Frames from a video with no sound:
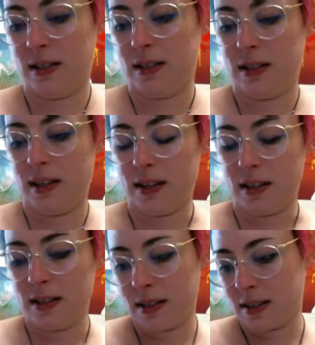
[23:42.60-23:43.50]

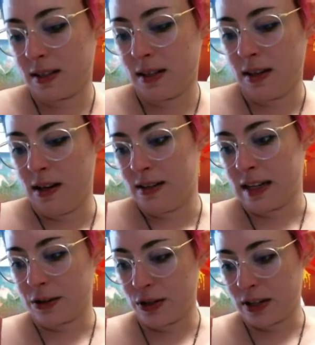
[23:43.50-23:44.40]
Because Zachary's
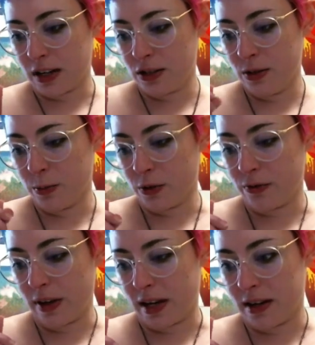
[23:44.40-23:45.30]
not a super
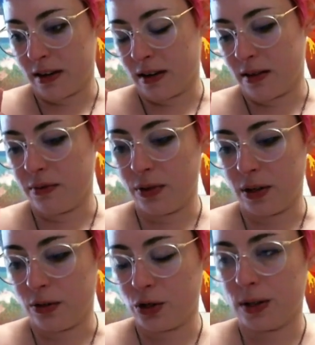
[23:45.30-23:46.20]
fan of little
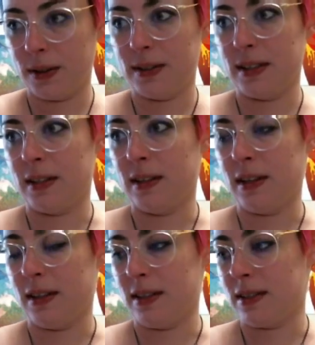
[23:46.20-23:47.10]
chunks in
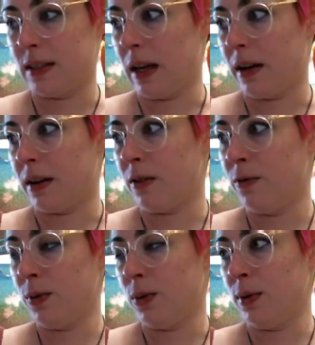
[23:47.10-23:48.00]
his
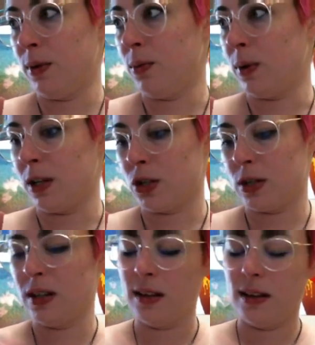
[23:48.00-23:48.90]
food, which
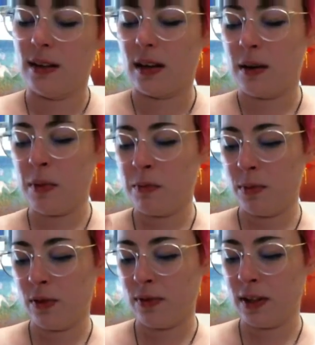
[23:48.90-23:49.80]
I'm
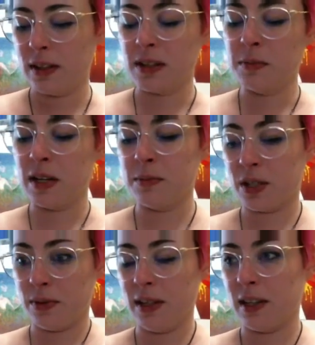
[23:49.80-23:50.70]
ambivalent. Sometimes I
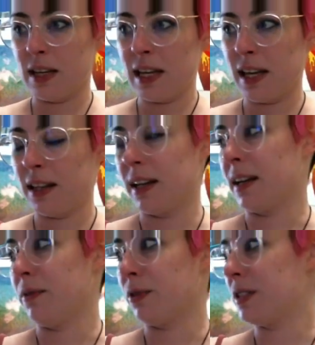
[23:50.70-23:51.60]
really like it. Like,
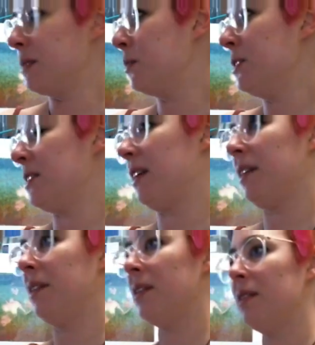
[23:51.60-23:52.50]
for some reason, I
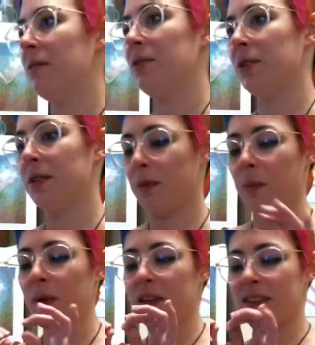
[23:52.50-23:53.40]
love the little
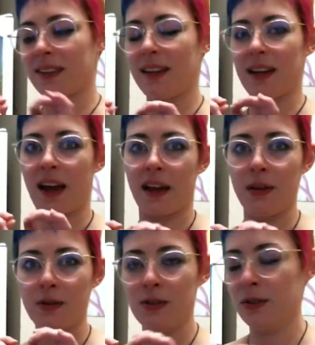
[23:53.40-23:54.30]
bits in aloe
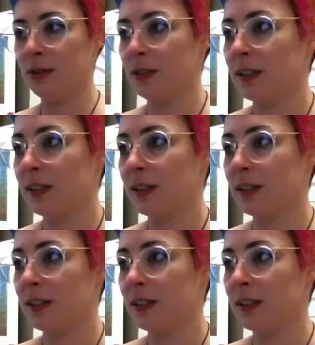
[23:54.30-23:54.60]
juice